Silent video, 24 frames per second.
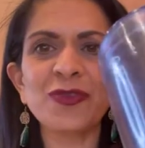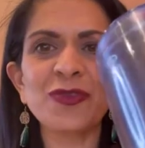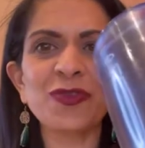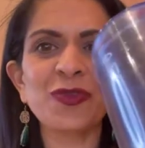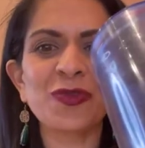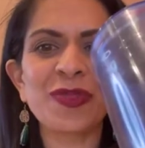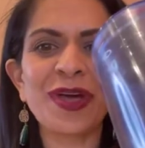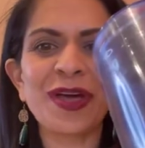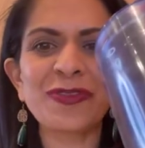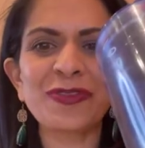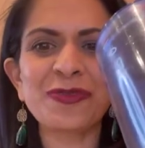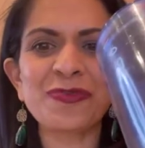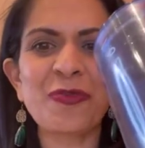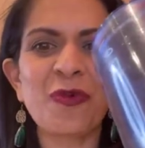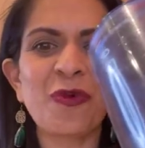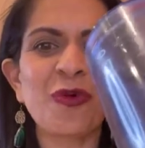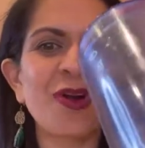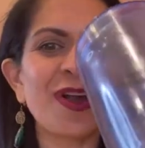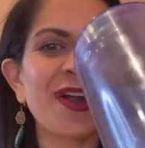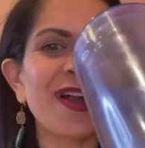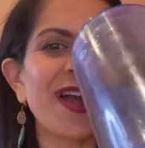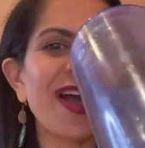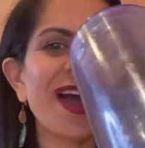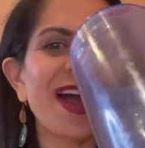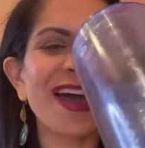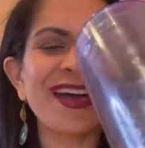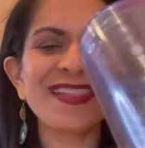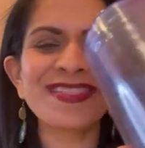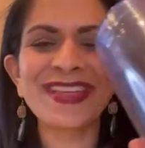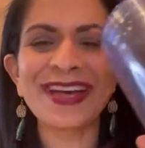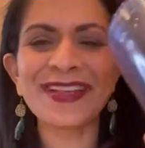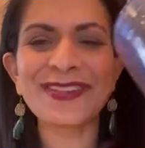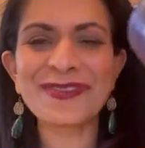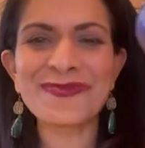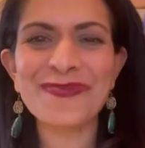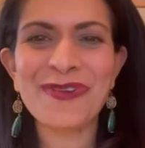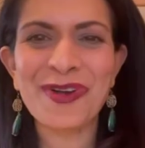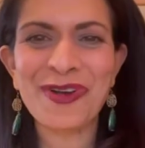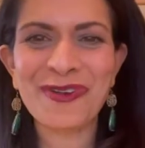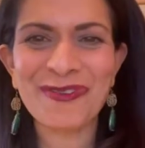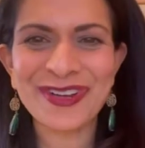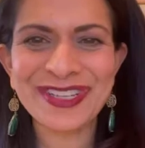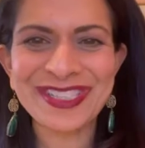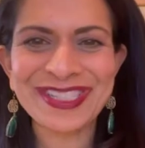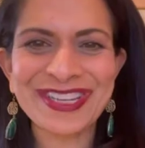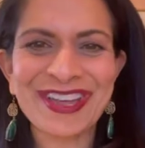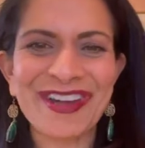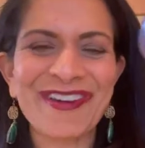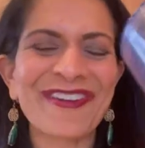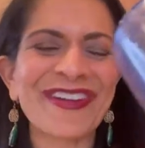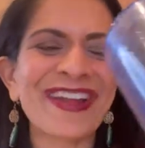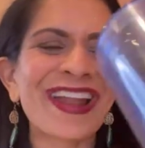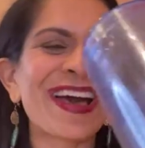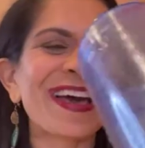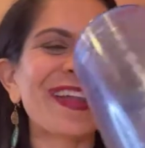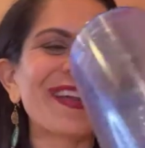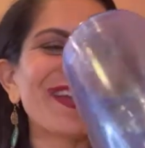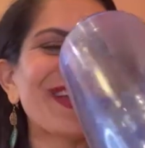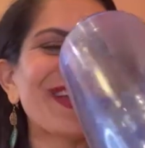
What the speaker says: So that's more what's going on